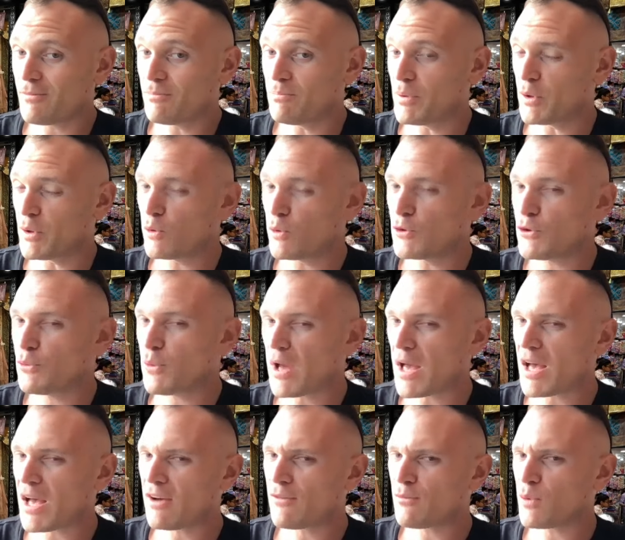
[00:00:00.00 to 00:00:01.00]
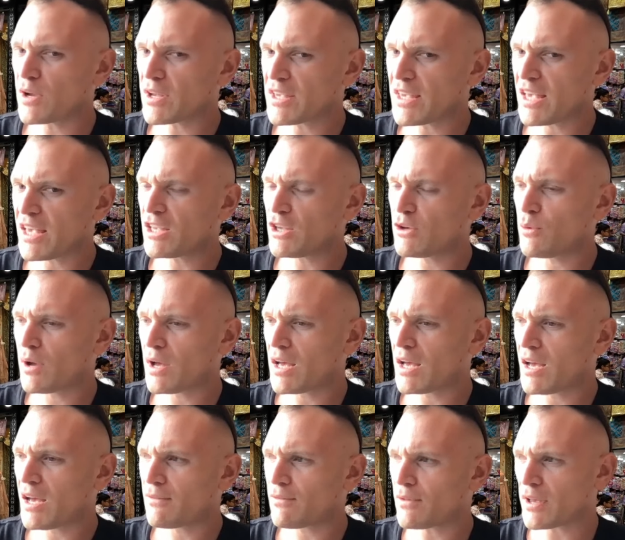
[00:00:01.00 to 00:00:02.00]
build you have what gait you
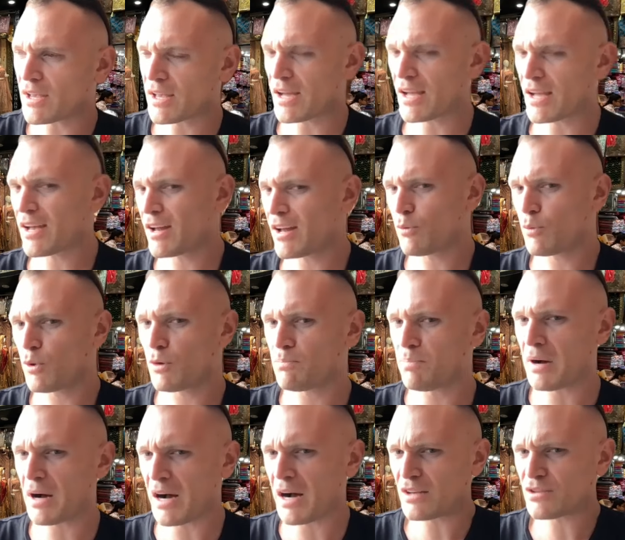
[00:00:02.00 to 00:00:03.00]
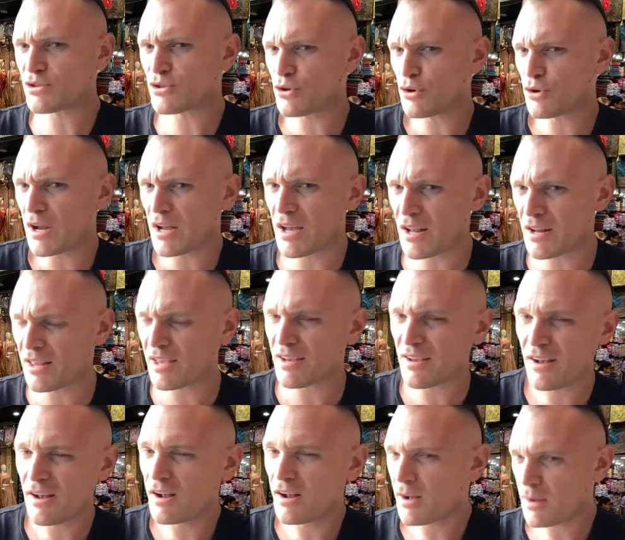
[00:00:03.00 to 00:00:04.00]
have like i got a weird posture i got
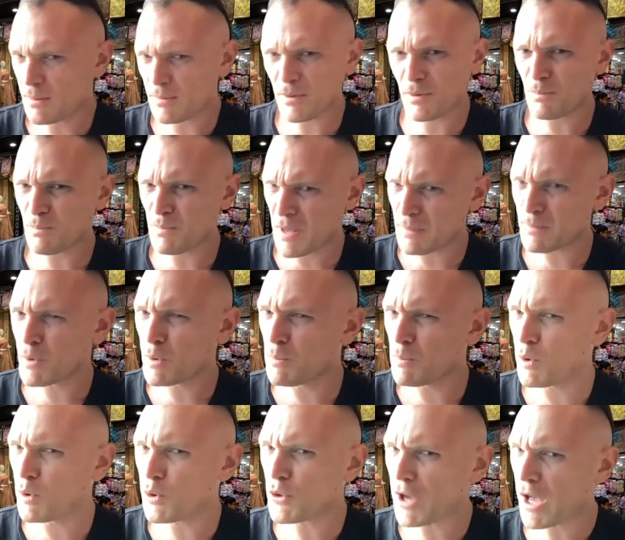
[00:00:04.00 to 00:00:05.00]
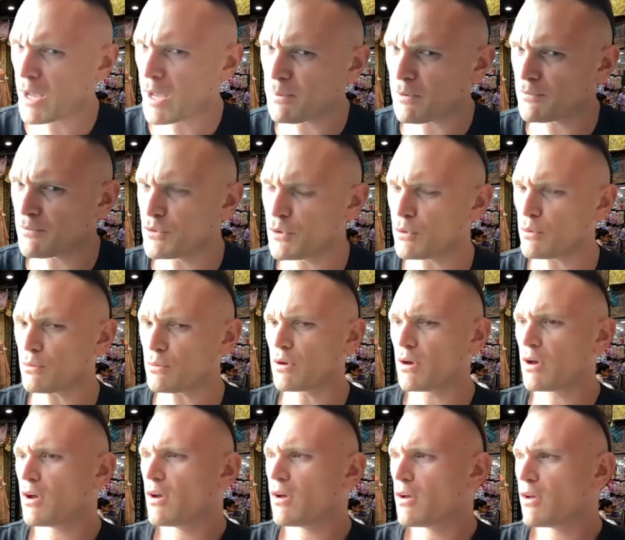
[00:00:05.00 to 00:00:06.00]
like i'm a memorable type of dude
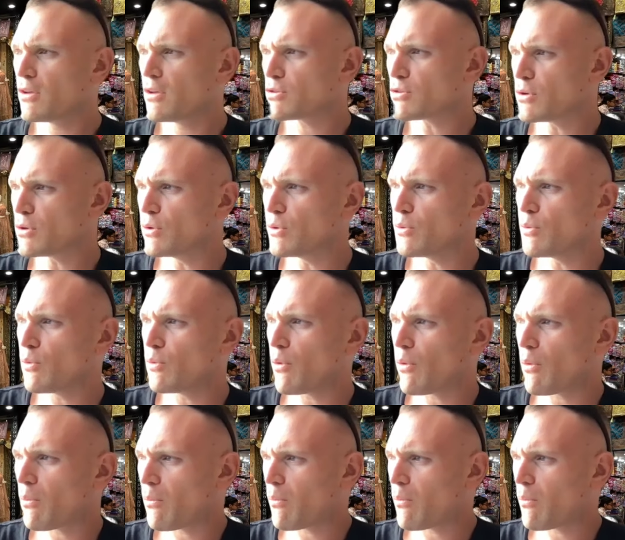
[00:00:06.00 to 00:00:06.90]
so